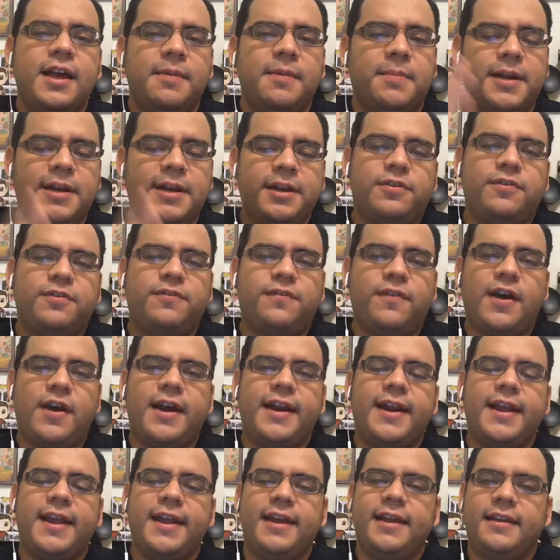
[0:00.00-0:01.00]
Monday through
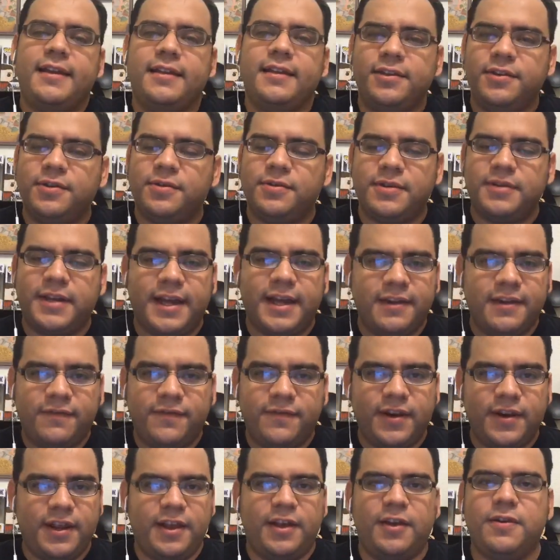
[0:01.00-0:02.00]
Friday, you'll get a
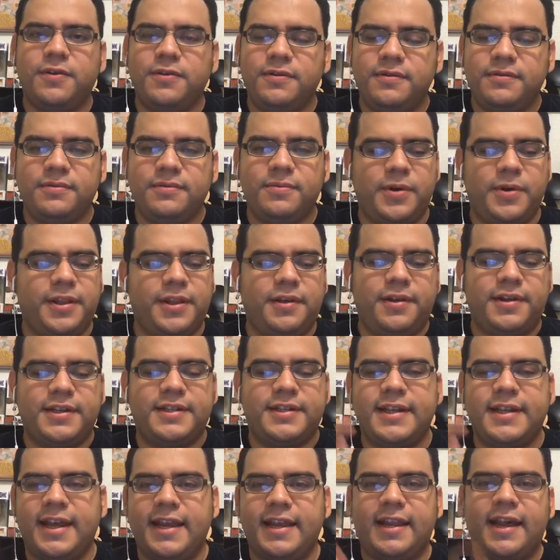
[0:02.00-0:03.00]
video, whether
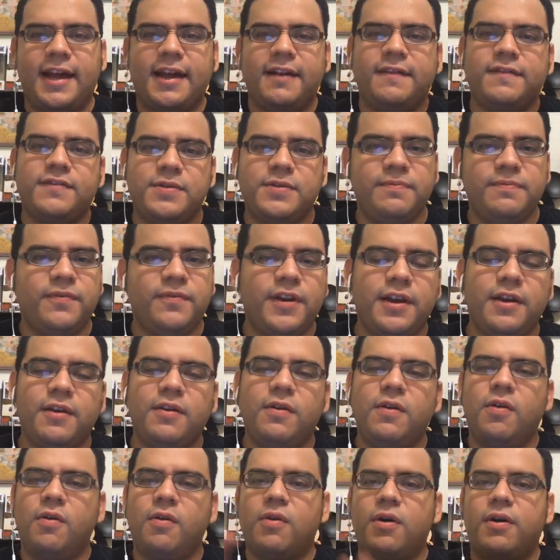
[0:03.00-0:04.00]
it's a live stream
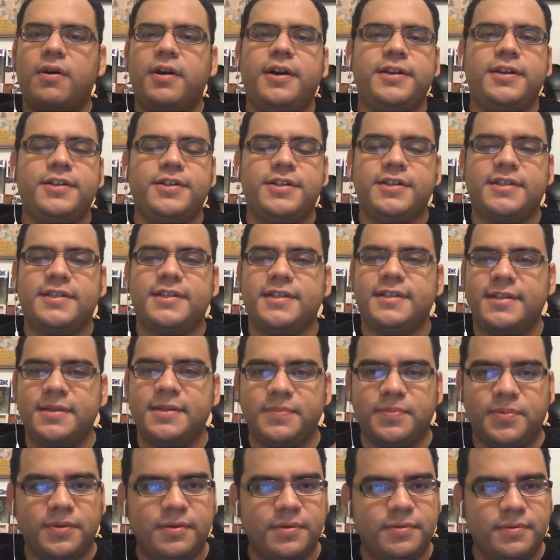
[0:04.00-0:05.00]
video or just a
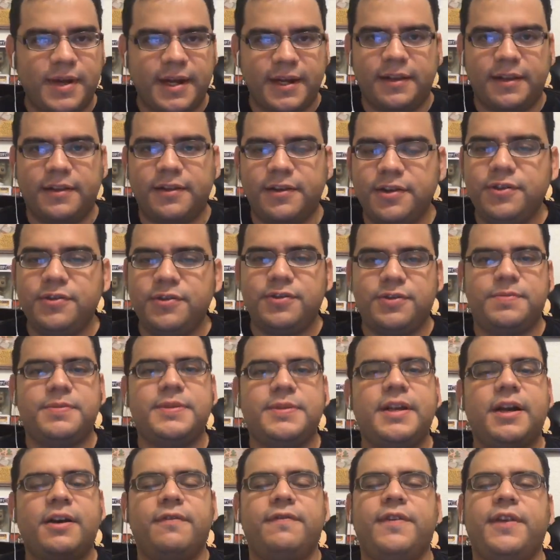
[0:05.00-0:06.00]
simple regular YouTube
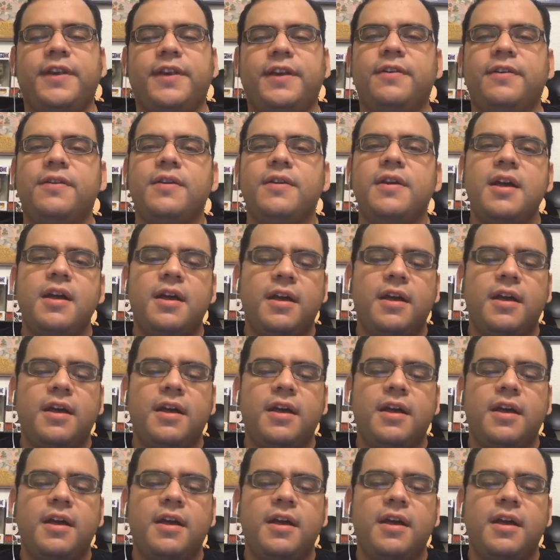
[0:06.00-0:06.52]
style video.